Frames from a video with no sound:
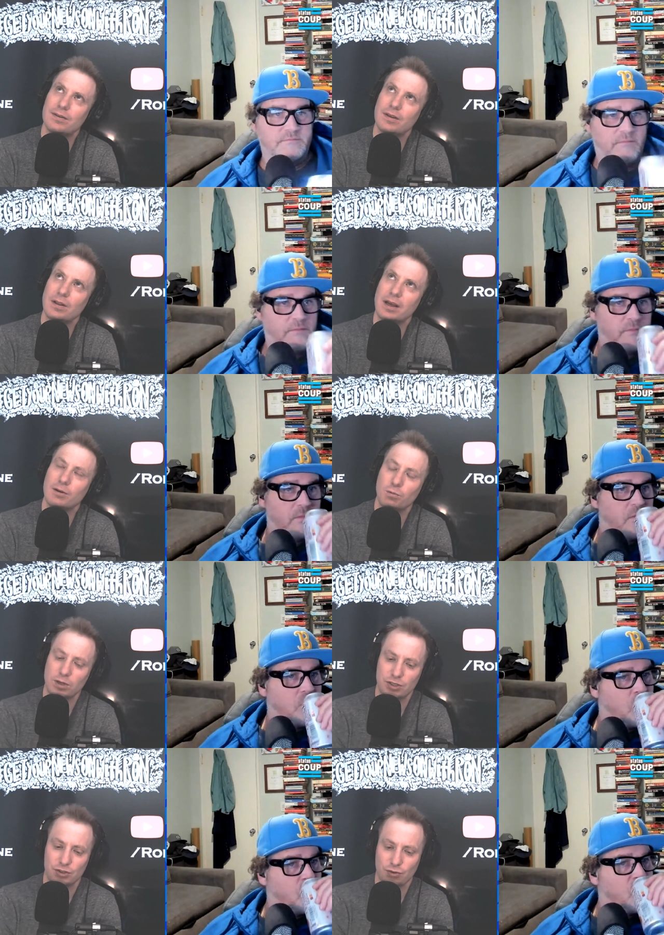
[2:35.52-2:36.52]
Speaker 1: the like
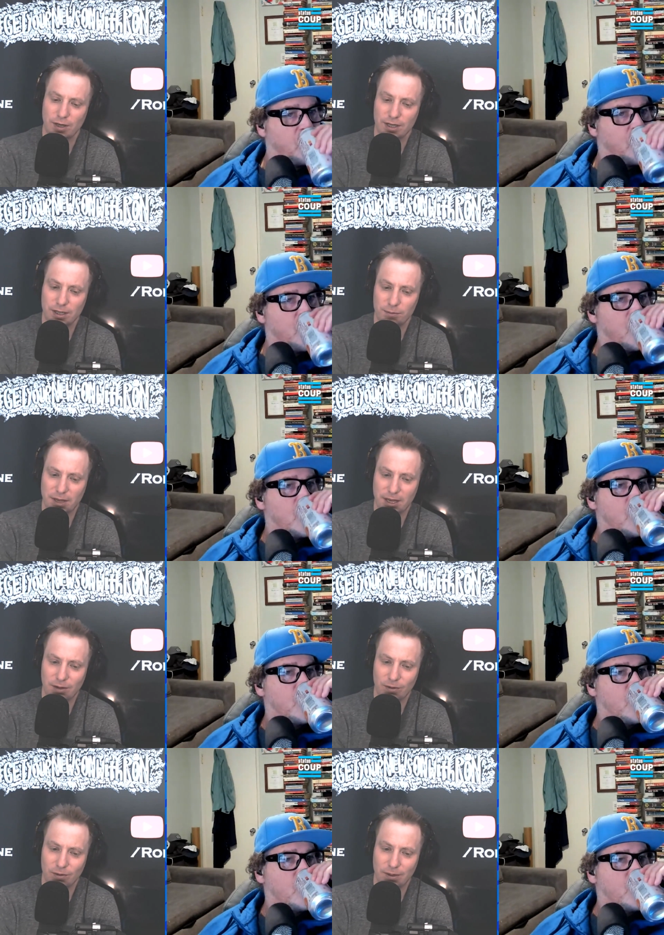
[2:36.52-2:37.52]
what's trending
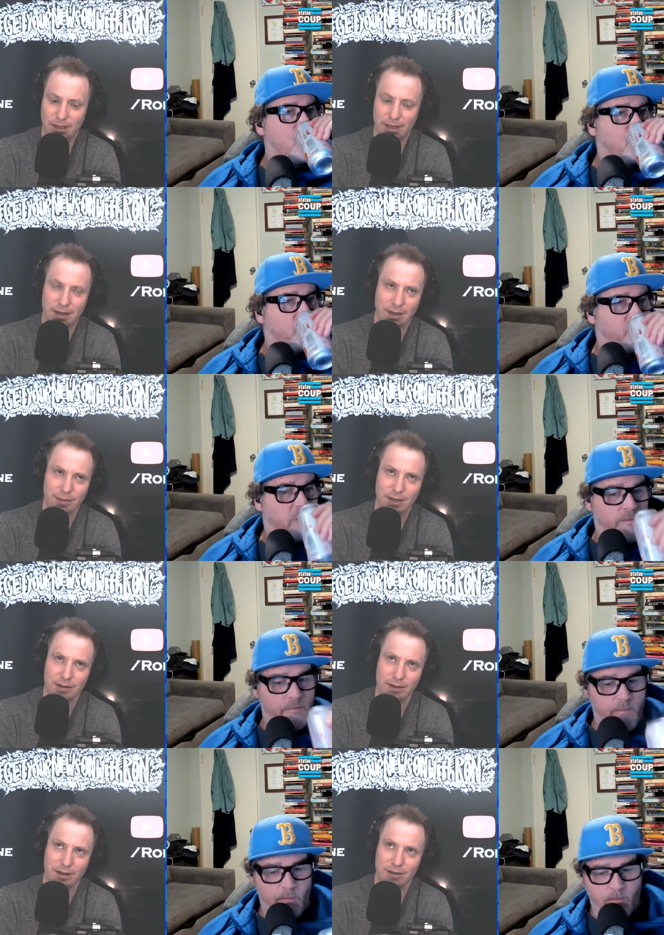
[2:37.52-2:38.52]
panel and i think
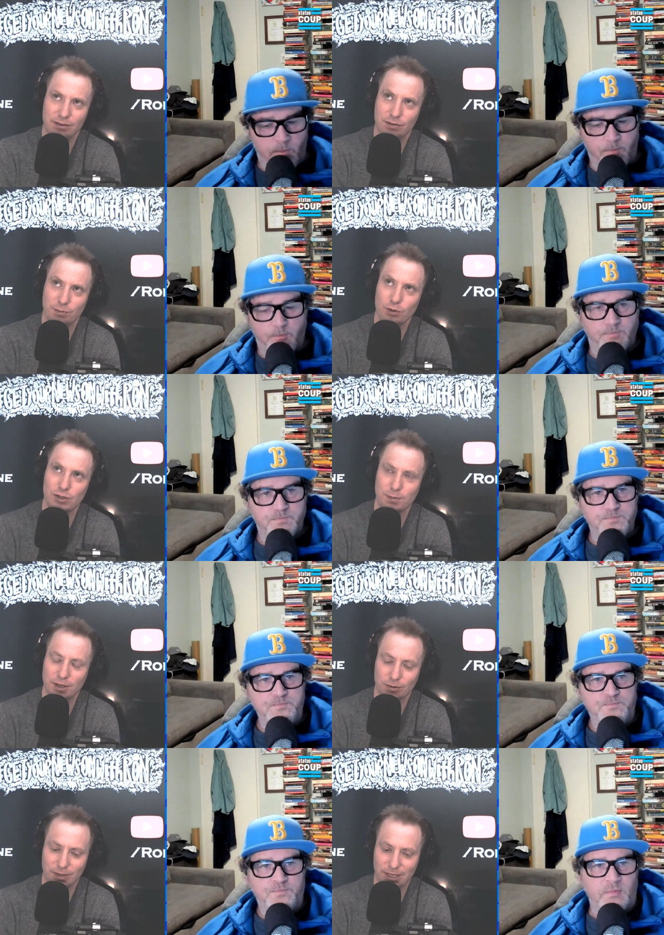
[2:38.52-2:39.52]
it like it's supposed to be
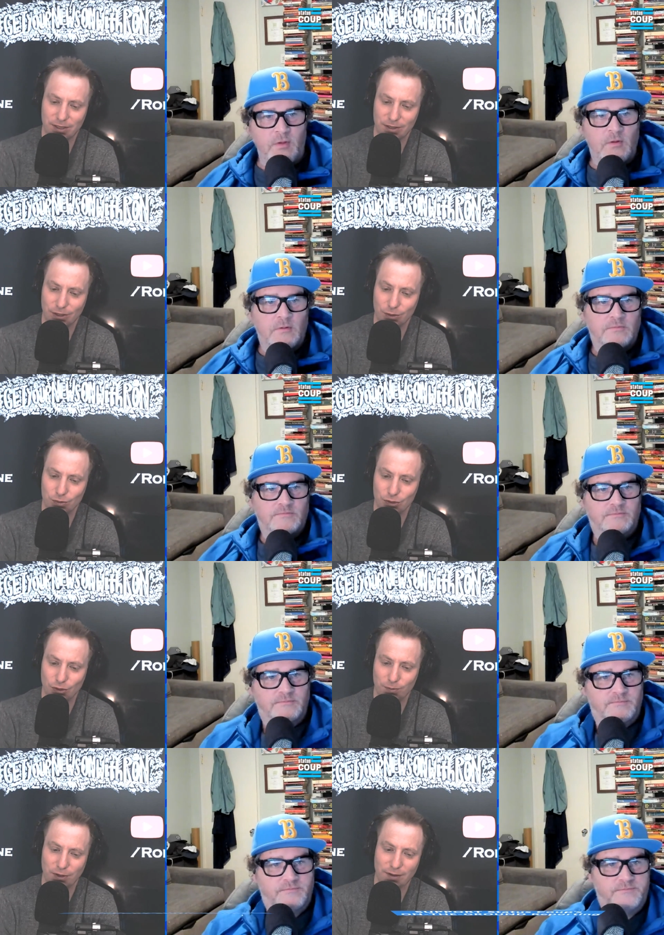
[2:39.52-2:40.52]
unique to the
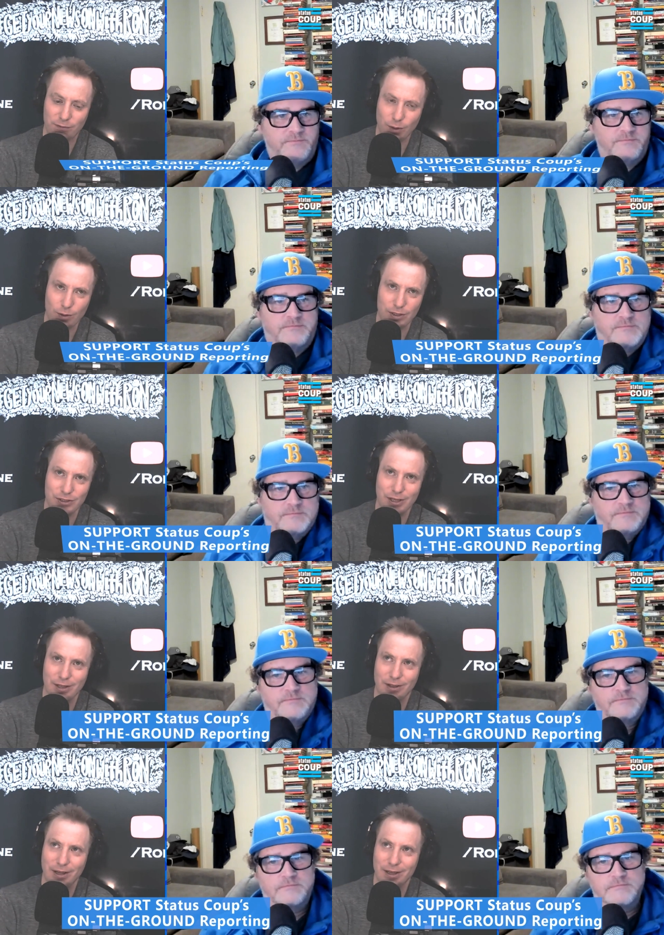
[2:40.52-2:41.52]
user but i've noticed
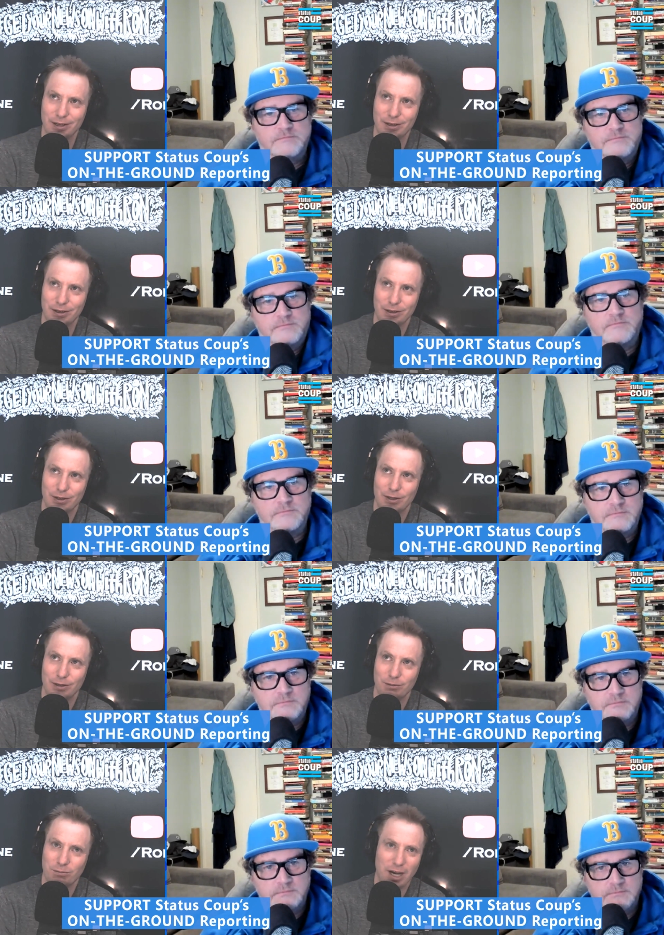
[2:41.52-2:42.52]
that like
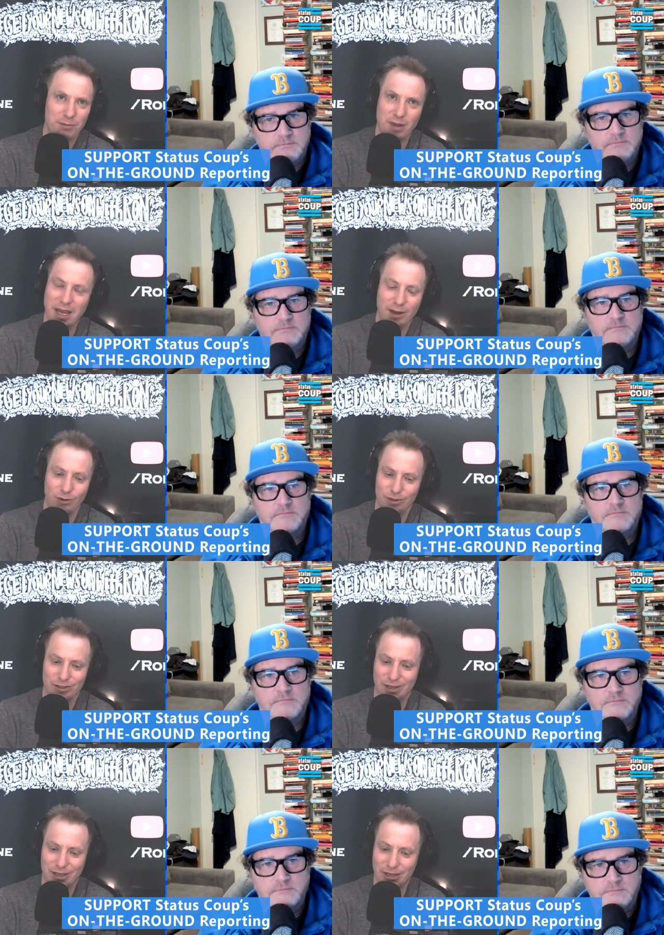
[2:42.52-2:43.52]
my panel
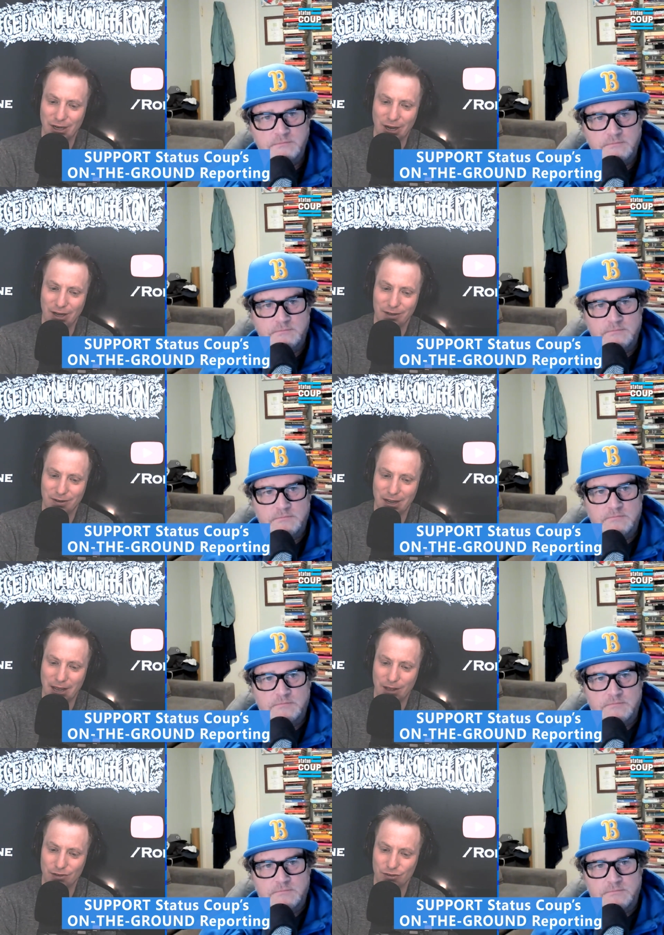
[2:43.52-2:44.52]
is like not
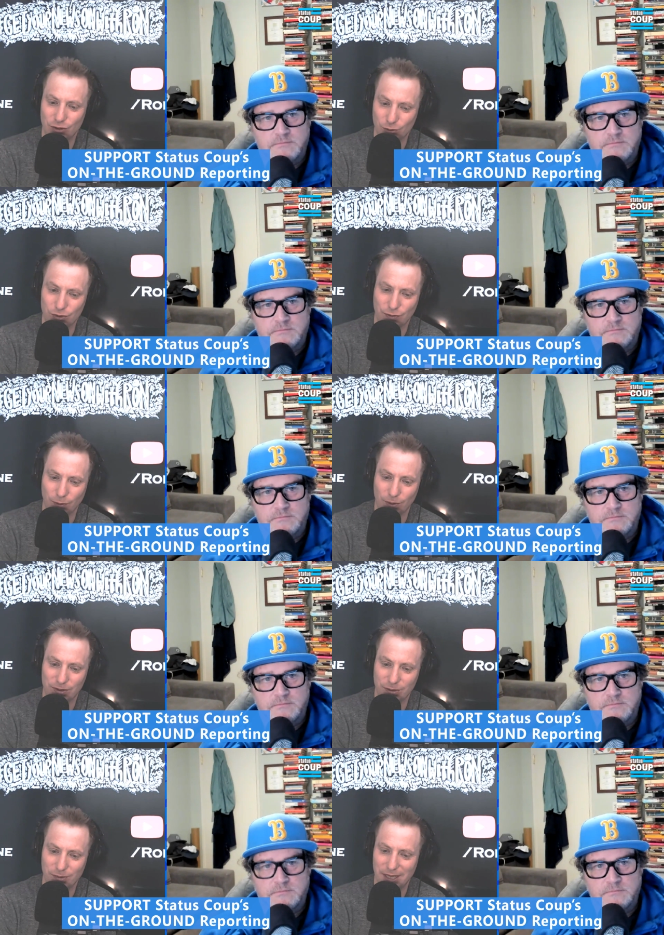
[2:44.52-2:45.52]
as useful
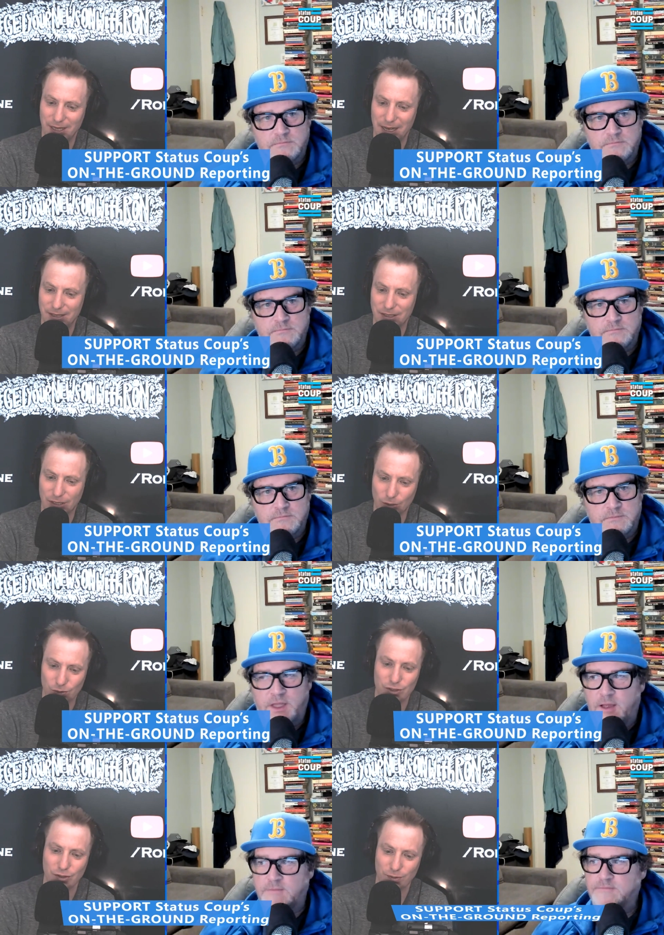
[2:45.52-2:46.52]
to me as it used
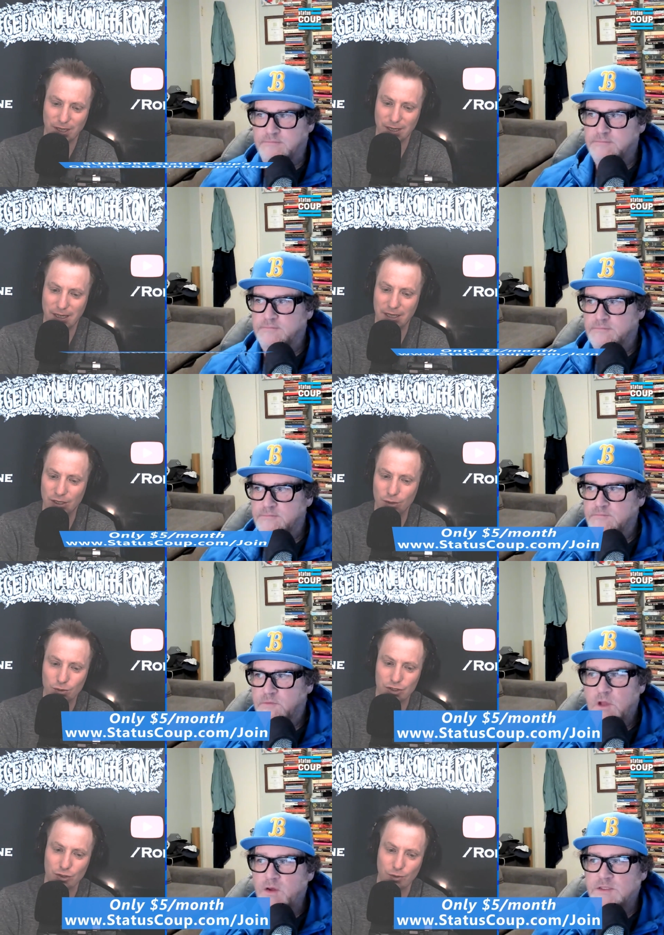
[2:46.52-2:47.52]
yeah. to be it used
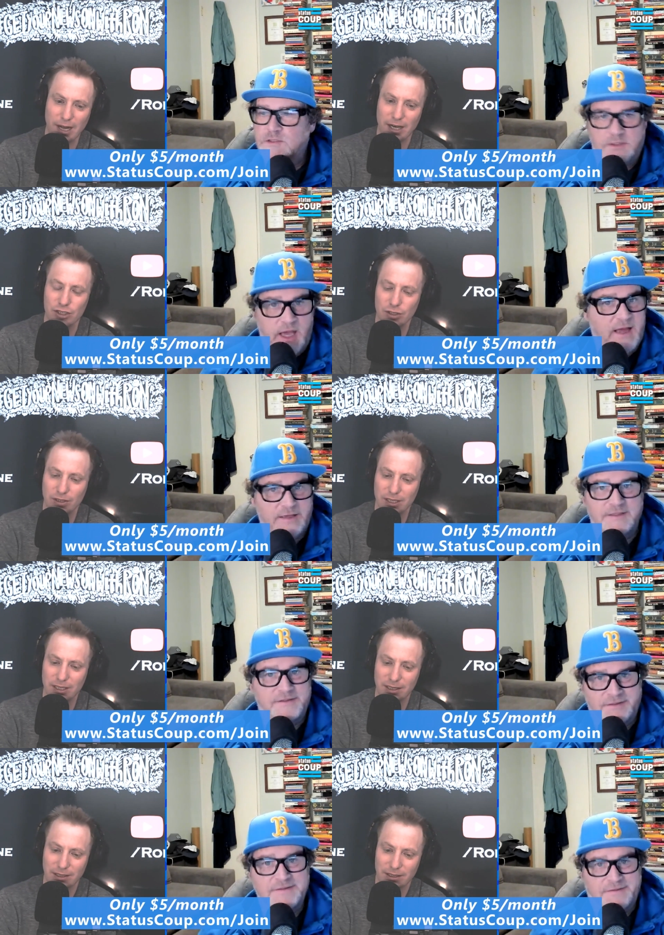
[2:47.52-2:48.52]
no, to actually
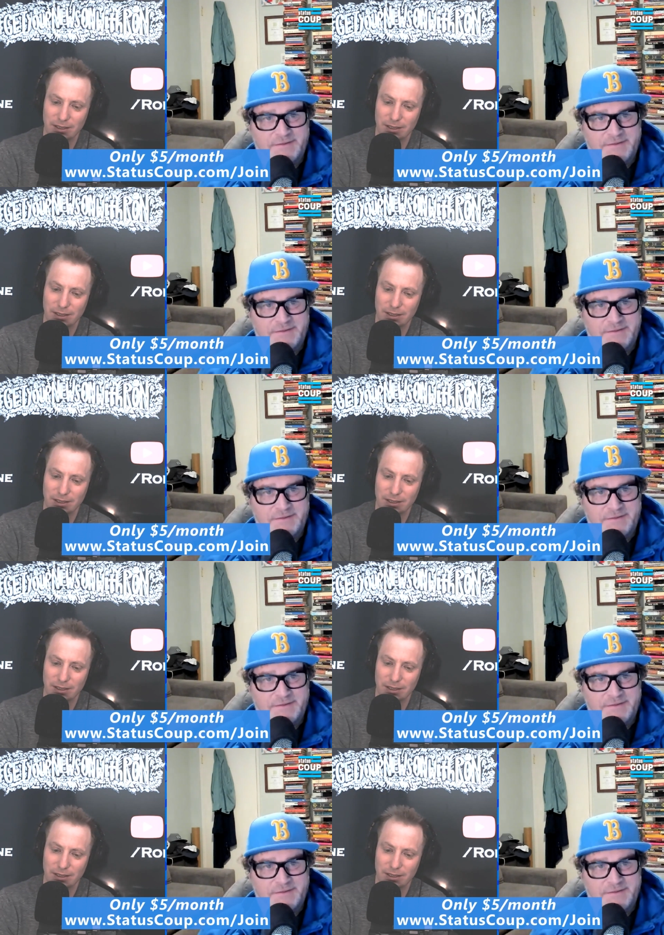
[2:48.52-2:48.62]
yeah